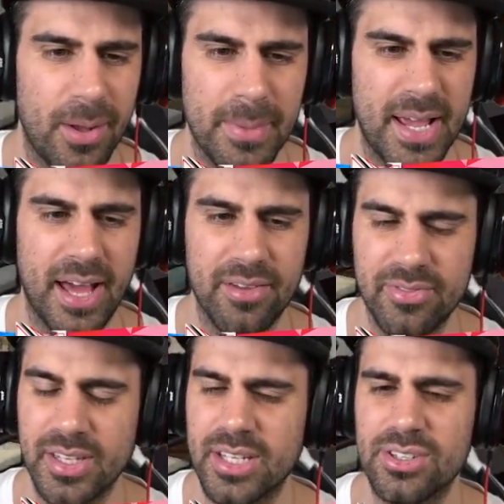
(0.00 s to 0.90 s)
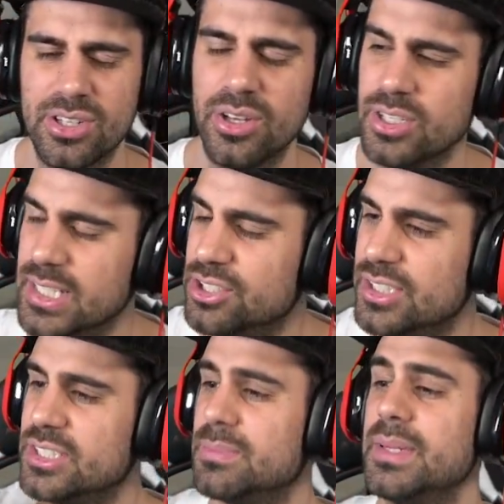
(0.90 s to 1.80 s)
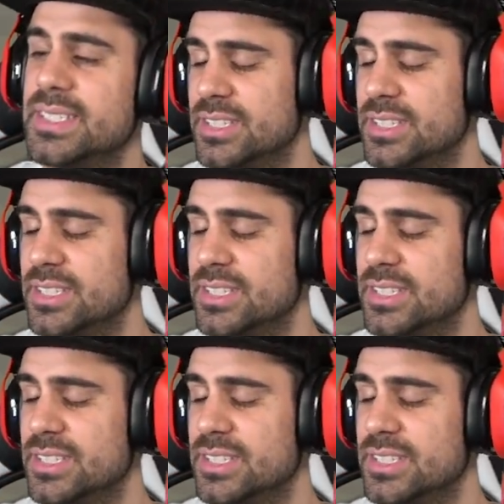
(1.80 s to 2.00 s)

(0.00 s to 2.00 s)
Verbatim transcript: man, I feel like you know you need you need to be